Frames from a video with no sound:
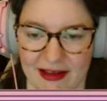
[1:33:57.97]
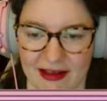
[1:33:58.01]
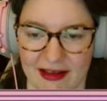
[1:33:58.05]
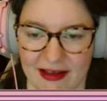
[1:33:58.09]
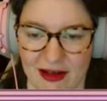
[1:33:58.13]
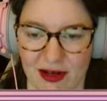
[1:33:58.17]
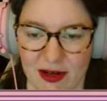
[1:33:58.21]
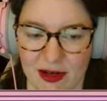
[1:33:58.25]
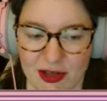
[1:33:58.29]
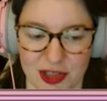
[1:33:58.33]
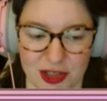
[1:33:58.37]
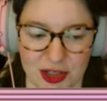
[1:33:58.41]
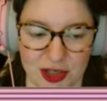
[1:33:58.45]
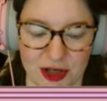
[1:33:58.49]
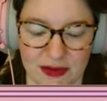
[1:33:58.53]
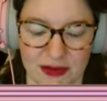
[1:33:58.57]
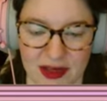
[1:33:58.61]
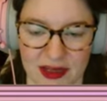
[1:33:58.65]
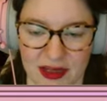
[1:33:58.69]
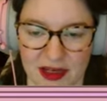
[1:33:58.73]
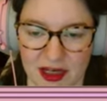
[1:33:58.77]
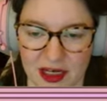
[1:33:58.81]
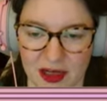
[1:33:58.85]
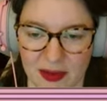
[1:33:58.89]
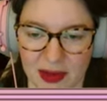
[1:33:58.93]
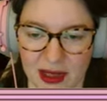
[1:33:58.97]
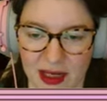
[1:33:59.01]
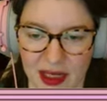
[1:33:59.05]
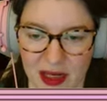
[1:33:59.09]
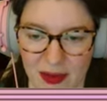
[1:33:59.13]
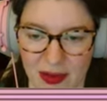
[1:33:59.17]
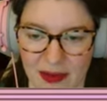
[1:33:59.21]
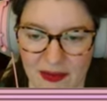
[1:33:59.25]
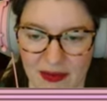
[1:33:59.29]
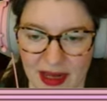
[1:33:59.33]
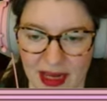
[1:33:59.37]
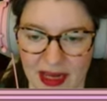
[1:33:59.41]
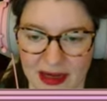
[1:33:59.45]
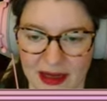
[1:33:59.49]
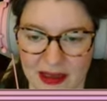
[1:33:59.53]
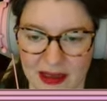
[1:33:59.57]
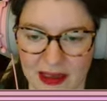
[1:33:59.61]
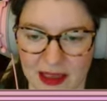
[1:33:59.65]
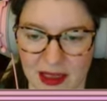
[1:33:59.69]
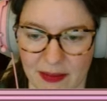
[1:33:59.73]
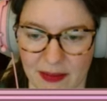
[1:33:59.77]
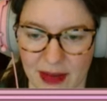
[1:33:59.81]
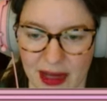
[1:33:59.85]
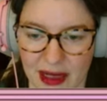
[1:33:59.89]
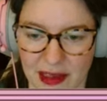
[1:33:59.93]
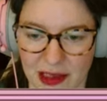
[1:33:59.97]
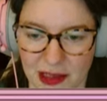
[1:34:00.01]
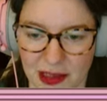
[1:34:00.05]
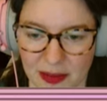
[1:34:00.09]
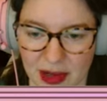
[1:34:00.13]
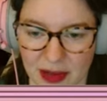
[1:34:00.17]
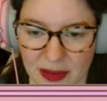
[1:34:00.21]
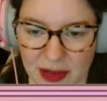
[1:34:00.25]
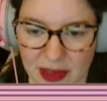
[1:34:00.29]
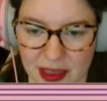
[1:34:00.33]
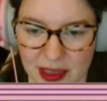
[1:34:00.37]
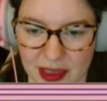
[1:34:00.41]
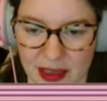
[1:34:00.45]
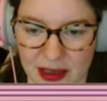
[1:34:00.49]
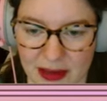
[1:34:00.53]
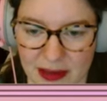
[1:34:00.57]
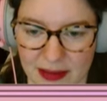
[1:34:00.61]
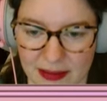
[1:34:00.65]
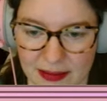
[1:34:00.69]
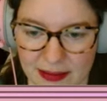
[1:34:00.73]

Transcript: Or Sophie can do it, whoever edits commands around here.